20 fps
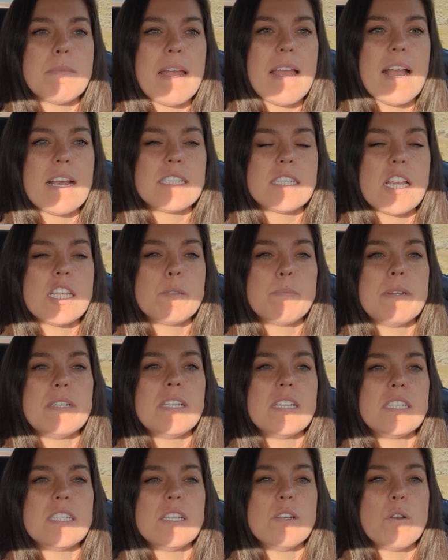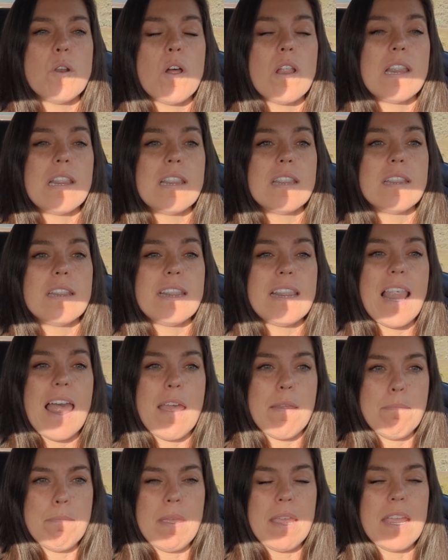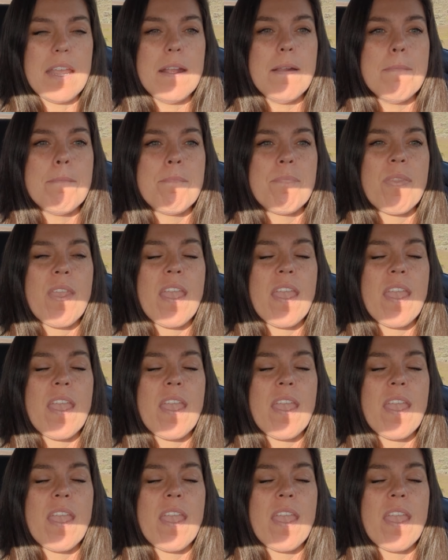my ex-husband doesn't let me.